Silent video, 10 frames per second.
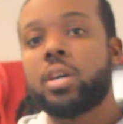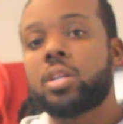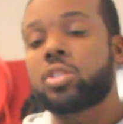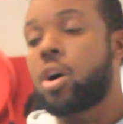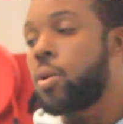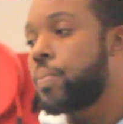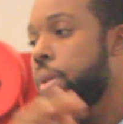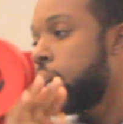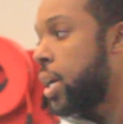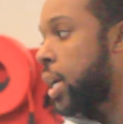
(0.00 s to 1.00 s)
So
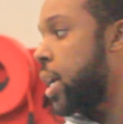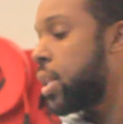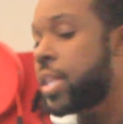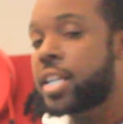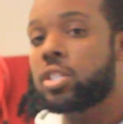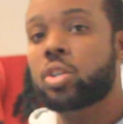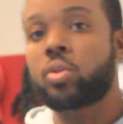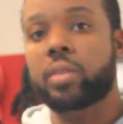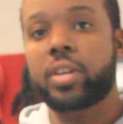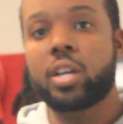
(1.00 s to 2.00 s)
again, that's just a
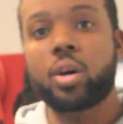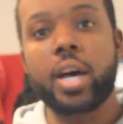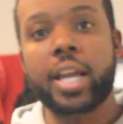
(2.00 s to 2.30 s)
quick video.